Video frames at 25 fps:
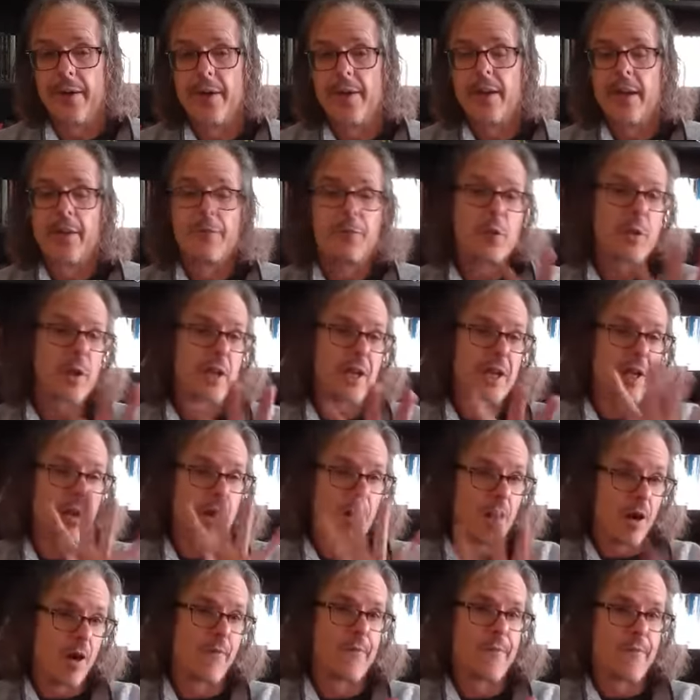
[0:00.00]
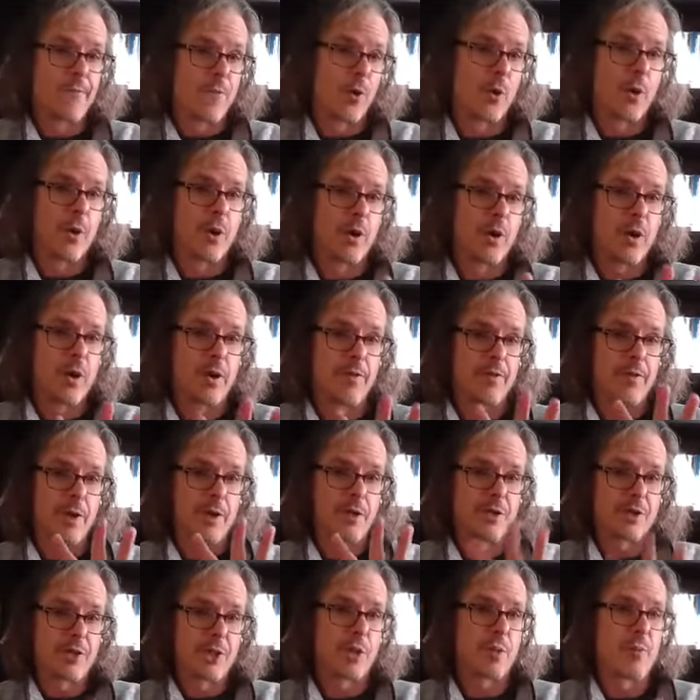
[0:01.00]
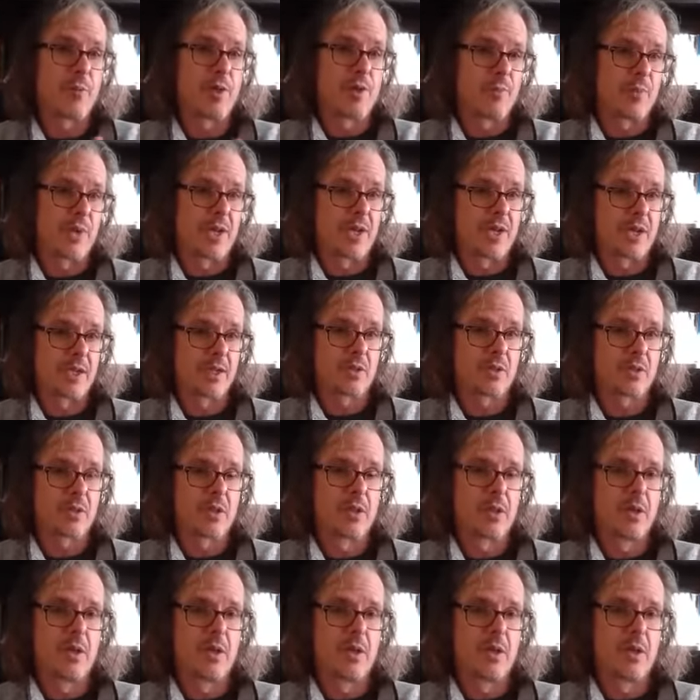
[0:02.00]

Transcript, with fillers: If you can get all four of those human beings